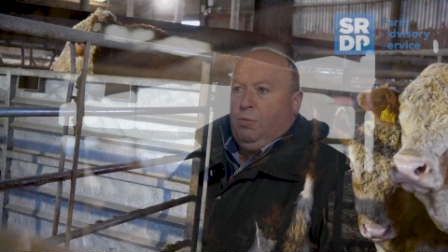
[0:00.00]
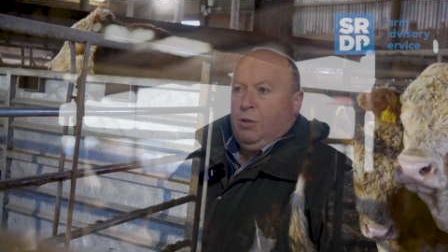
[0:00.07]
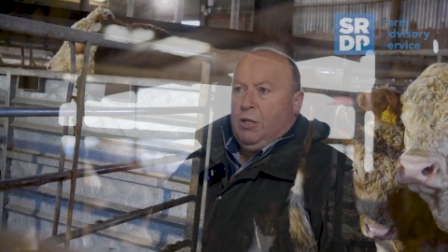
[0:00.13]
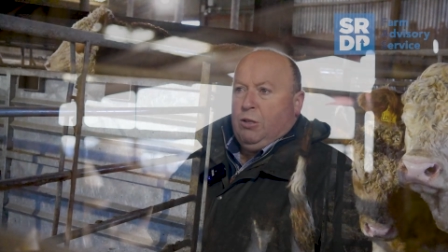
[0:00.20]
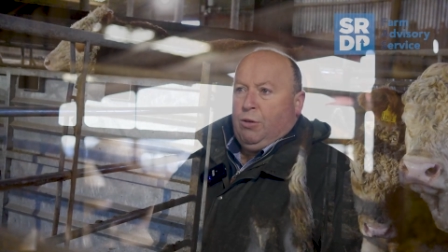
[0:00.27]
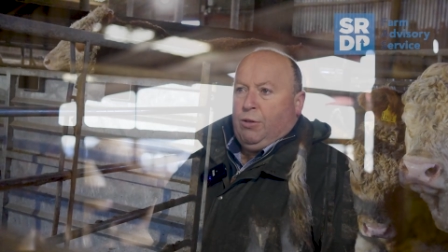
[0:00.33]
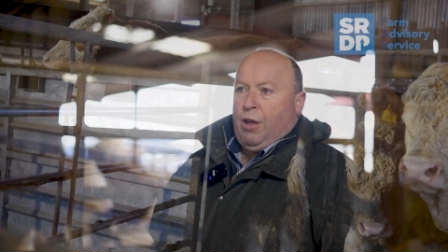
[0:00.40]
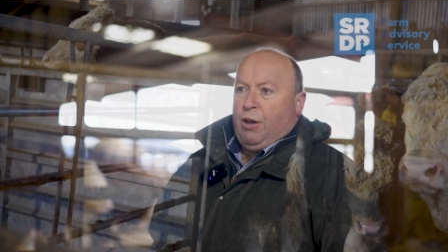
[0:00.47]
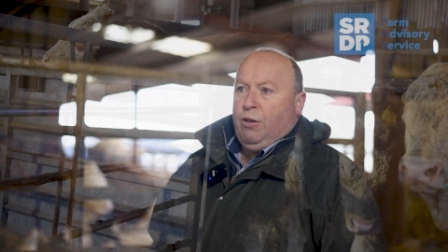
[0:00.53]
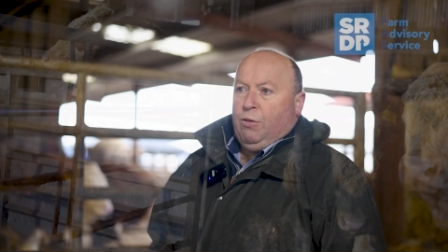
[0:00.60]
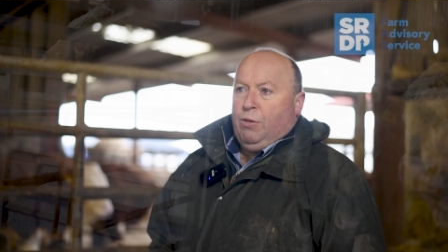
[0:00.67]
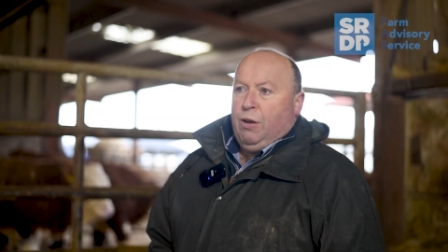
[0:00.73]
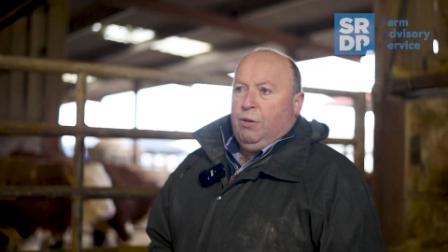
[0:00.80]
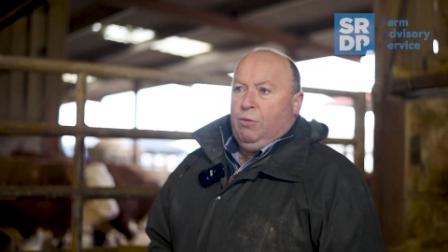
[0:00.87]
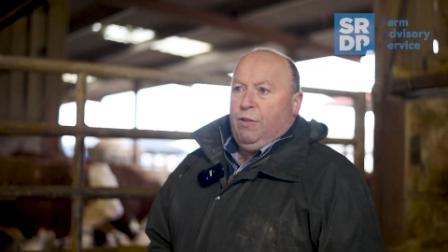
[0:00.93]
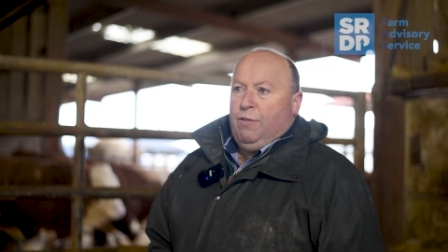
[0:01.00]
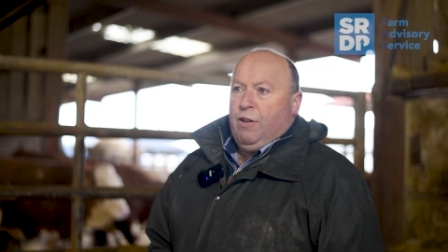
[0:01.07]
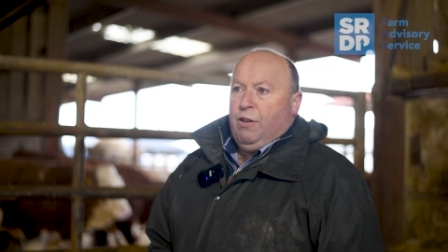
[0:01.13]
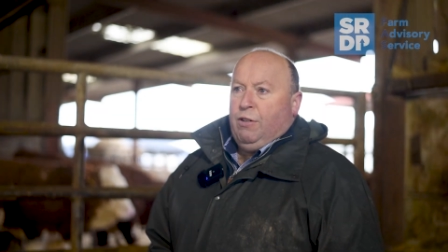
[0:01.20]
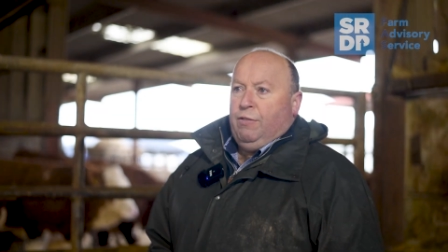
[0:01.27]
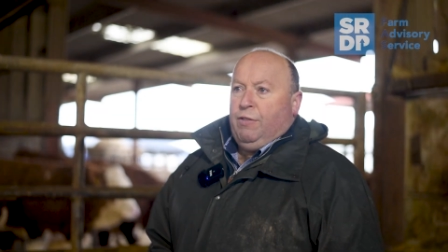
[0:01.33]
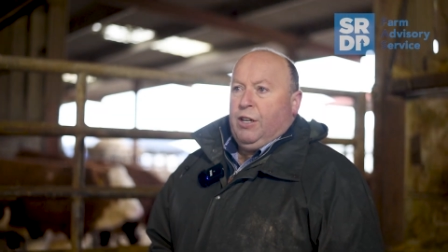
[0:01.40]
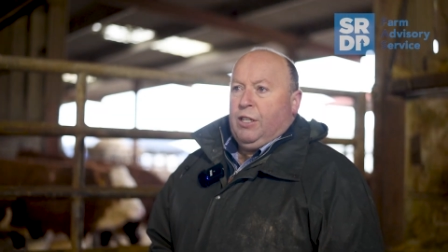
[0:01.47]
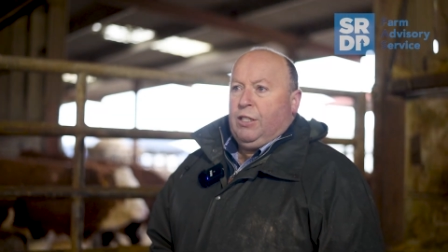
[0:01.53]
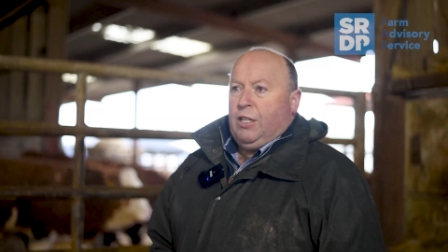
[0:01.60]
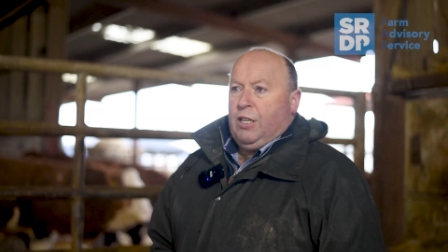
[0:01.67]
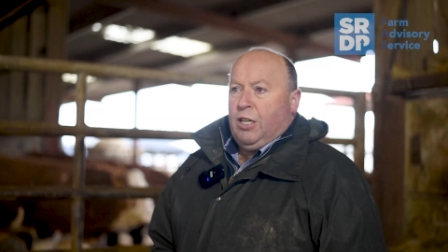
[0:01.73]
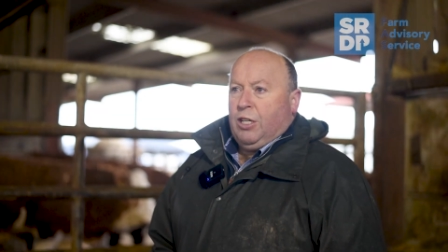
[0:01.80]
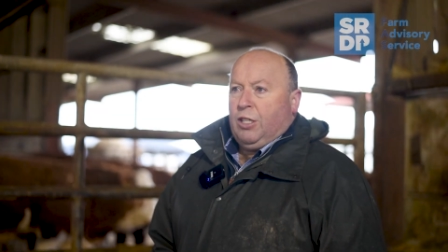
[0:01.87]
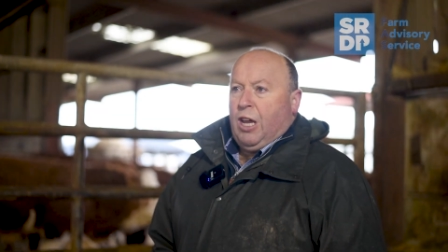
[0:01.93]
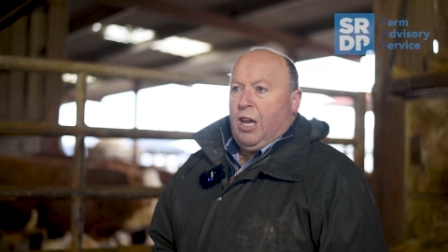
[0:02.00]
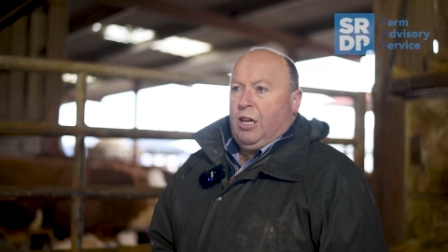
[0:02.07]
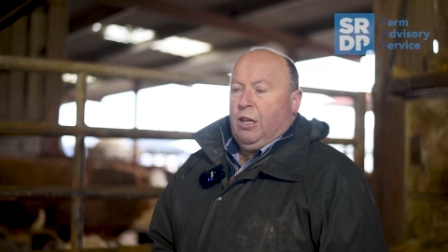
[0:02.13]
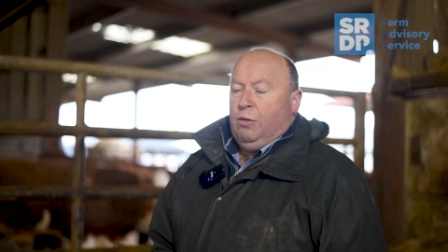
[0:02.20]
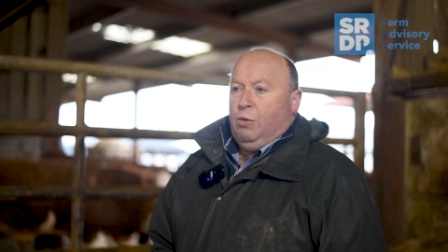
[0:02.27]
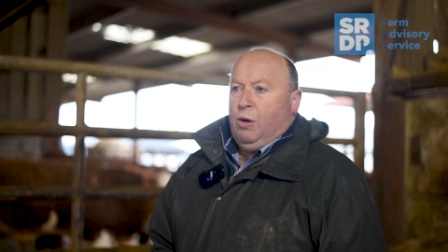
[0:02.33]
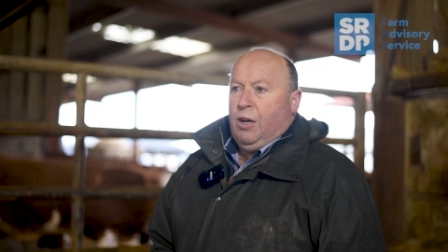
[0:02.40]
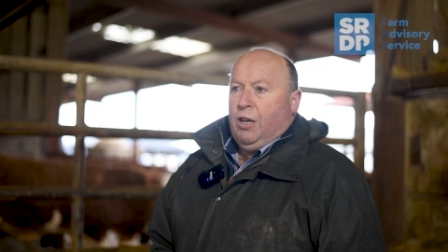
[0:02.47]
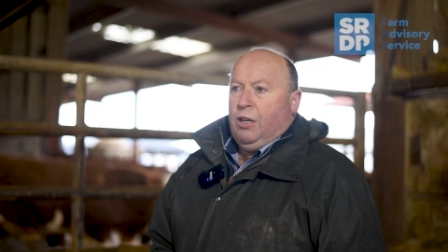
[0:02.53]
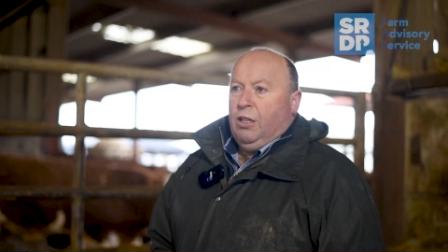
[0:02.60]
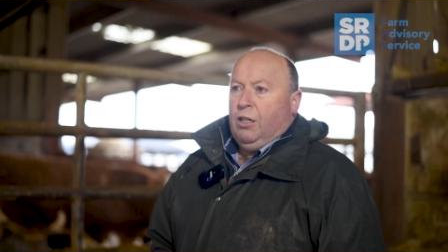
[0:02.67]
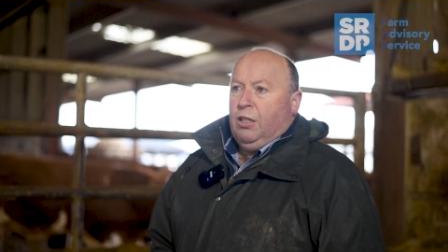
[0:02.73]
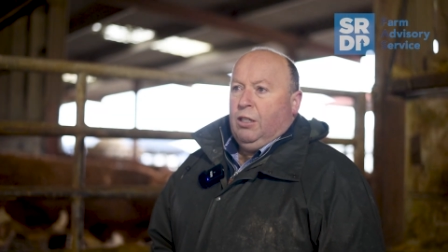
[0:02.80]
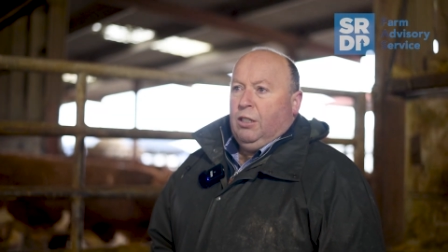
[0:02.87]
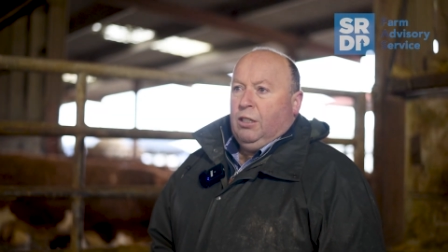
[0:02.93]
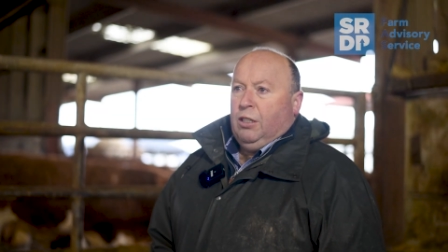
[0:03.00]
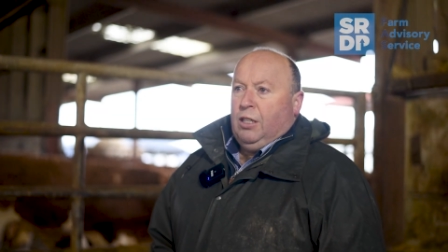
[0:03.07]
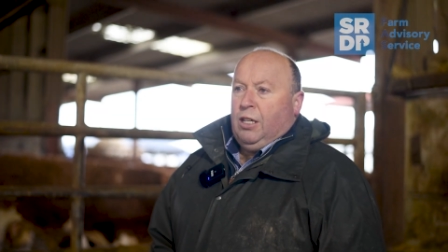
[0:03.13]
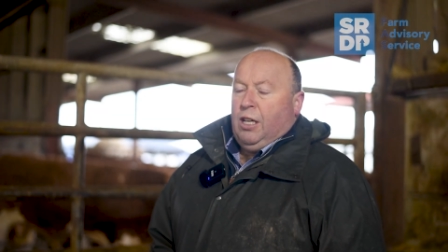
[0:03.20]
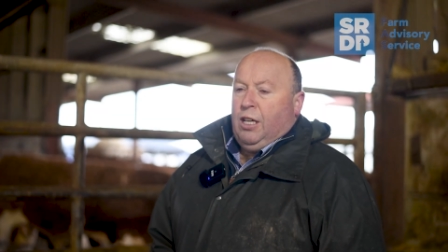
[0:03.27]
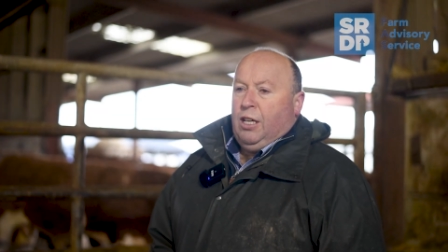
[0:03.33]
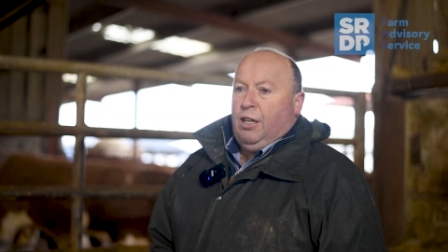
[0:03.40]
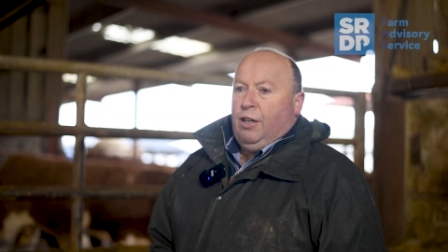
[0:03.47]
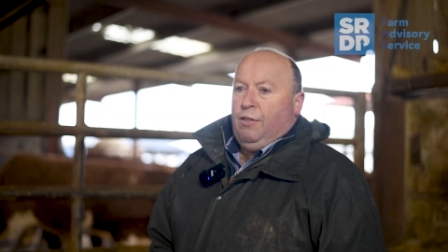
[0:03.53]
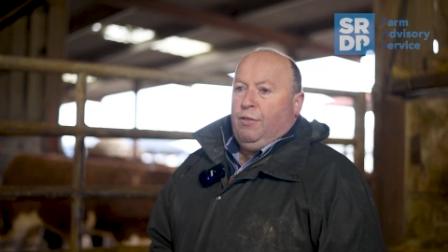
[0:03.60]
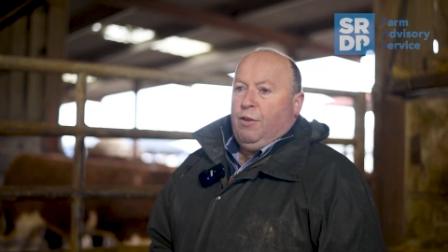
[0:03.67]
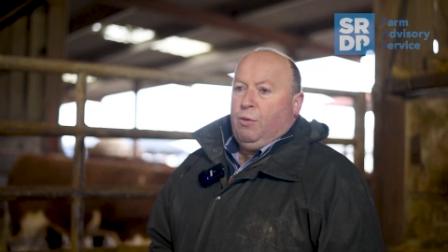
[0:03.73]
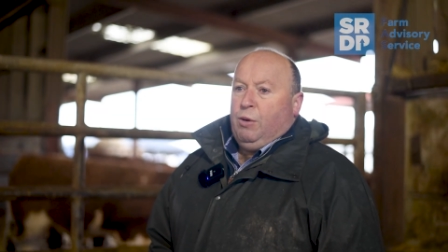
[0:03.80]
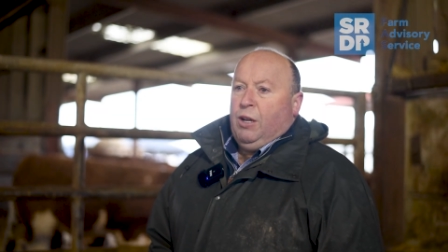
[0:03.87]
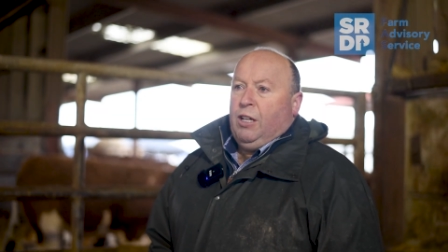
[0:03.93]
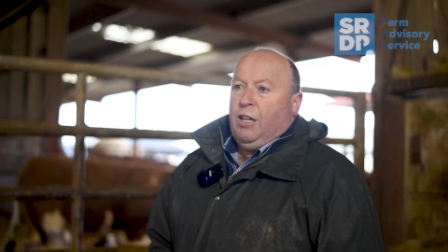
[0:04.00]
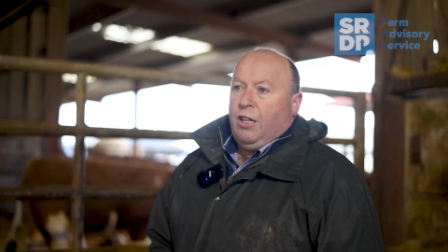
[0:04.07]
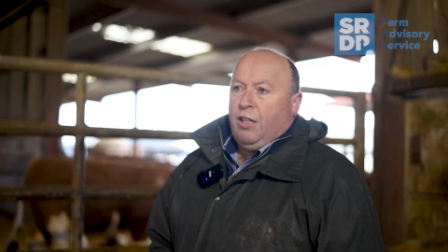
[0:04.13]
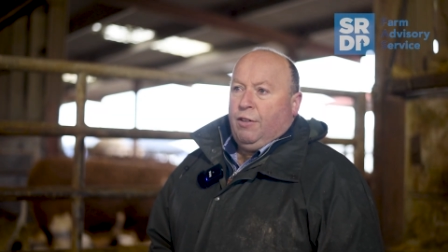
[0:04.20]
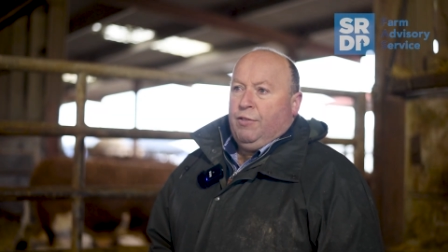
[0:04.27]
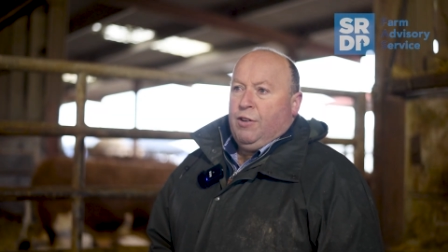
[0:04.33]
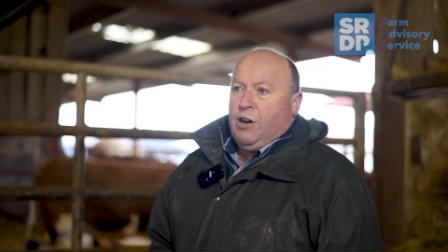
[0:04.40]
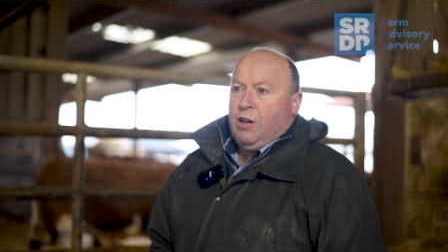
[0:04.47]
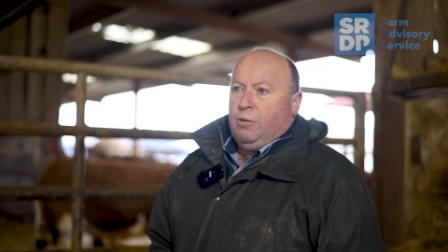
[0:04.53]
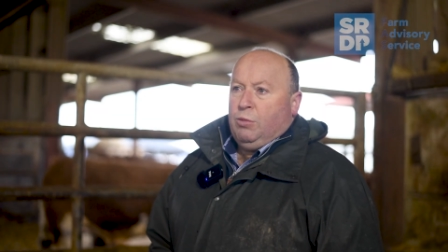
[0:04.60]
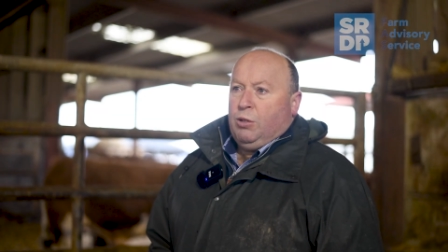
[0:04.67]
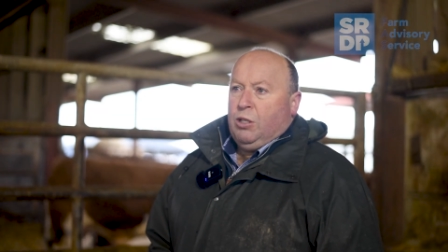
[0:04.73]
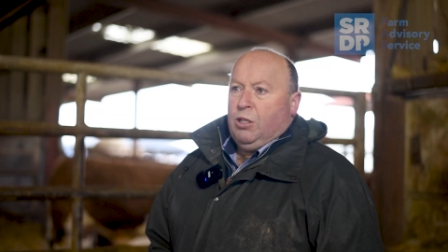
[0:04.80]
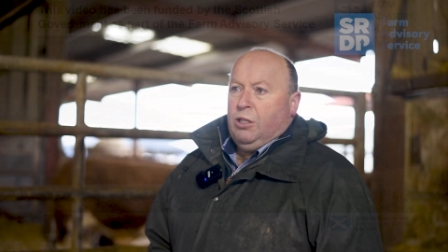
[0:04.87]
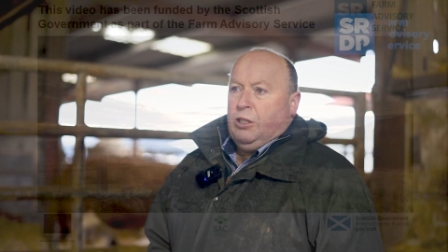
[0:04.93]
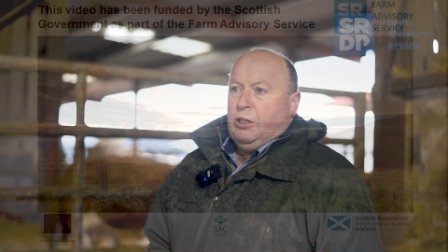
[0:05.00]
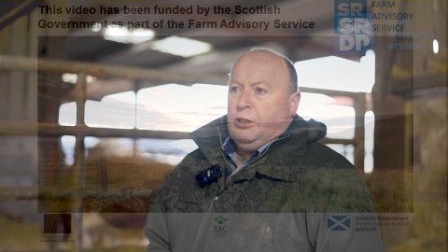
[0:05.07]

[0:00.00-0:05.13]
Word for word: pleased with our one, we've now invested in a second one for one of the other farms.